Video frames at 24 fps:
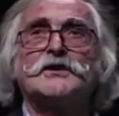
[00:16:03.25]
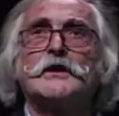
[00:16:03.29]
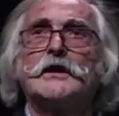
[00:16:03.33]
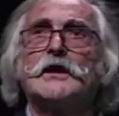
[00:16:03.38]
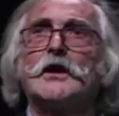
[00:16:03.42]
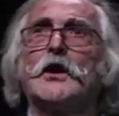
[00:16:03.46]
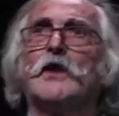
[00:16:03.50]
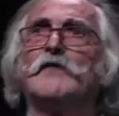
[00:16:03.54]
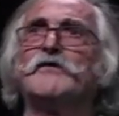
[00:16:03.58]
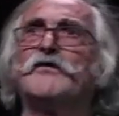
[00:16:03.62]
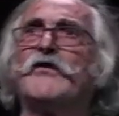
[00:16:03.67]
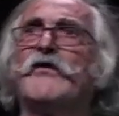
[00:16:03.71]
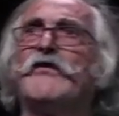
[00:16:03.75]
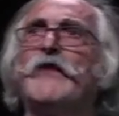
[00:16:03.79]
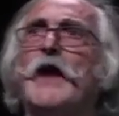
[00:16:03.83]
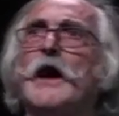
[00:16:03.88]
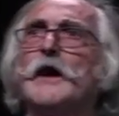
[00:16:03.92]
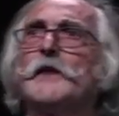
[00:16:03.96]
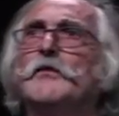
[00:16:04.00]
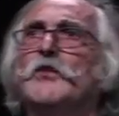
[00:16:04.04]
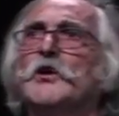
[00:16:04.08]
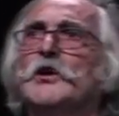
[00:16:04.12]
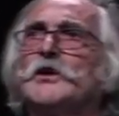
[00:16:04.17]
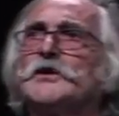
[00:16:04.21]
of
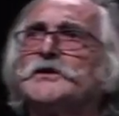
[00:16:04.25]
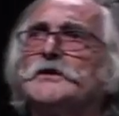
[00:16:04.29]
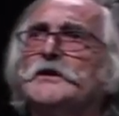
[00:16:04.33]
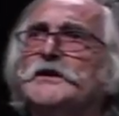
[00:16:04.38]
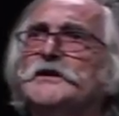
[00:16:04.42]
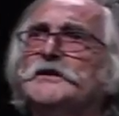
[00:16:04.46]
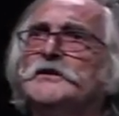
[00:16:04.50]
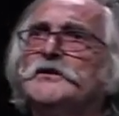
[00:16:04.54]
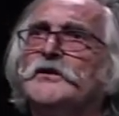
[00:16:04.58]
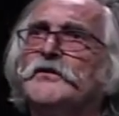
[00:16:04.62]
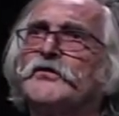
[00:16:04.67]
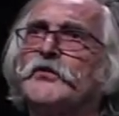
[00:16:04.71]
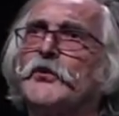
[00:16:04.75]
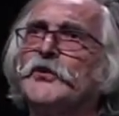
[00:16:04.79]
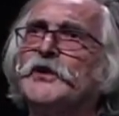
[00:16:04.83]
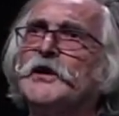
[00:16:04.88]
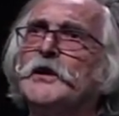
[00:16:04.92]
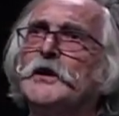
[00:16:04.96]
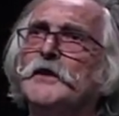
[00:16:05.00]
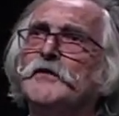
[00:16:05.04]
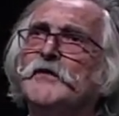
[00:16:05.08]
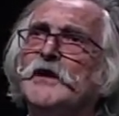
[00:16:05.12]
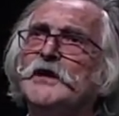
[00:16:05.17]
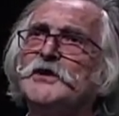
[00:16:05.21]
fibers in the 3
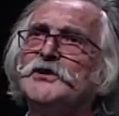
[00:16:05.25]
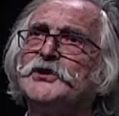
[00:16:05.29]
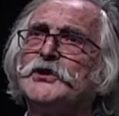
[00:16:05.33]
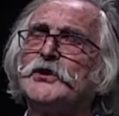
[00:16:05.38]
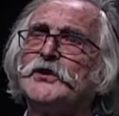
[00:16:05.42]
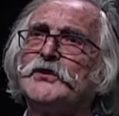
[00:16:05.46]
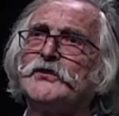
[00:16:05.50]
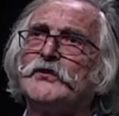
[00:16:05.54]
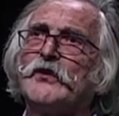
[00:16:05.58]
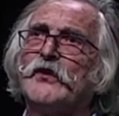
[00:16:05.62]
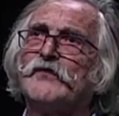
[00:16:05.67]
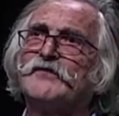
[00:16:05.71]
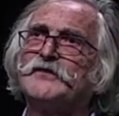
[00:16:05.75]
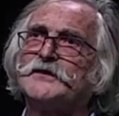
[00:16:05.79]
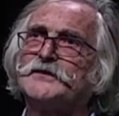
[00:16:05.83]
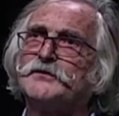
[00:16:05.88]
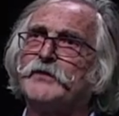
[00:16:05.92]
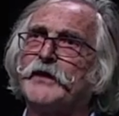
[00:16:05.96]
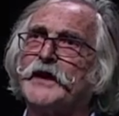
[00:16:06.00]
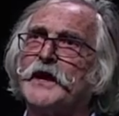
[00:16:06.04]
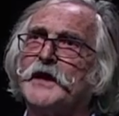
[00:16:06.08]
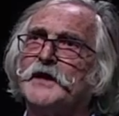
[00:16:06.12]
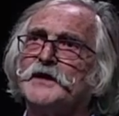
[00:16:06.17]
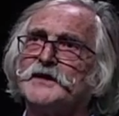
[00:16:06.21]
dimension of
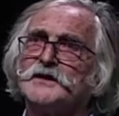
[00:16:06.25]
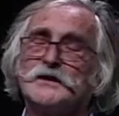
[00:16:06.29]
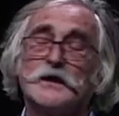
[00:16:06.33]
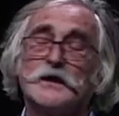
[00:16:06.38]
space.